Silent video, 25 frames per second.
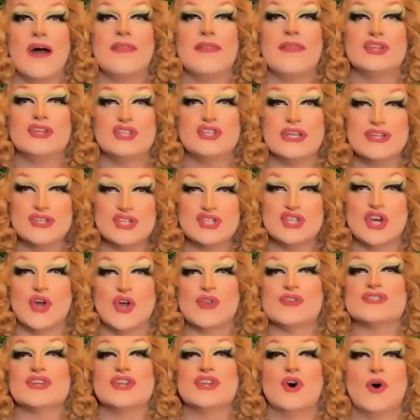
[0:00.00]
Either Ginger
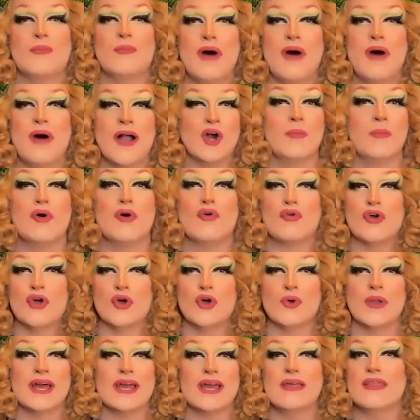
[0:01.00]
Johnson or Michael
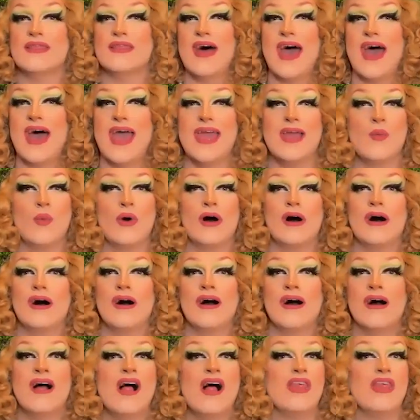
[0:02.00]
Maruli. They
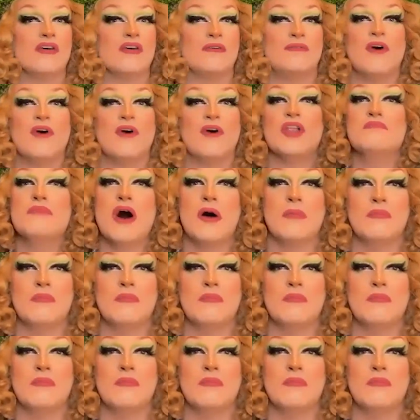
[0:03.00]
were the fun